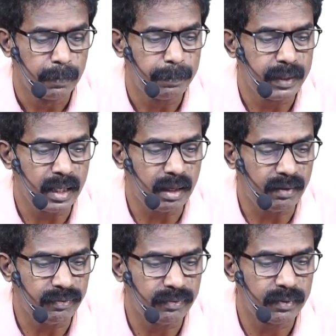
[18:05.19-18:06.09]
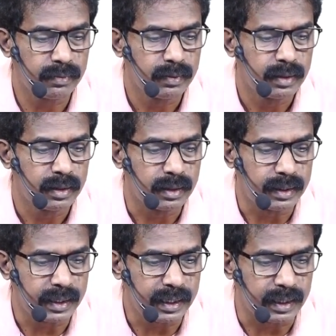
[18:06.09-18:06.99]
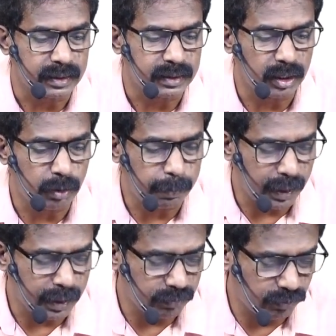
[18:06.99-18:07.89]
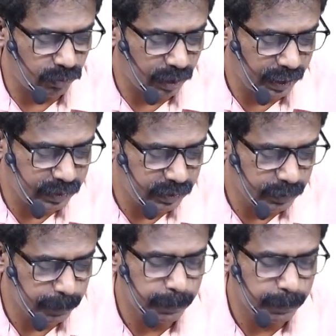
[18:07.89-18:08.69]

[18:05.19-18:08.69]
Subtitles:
P of D 0.48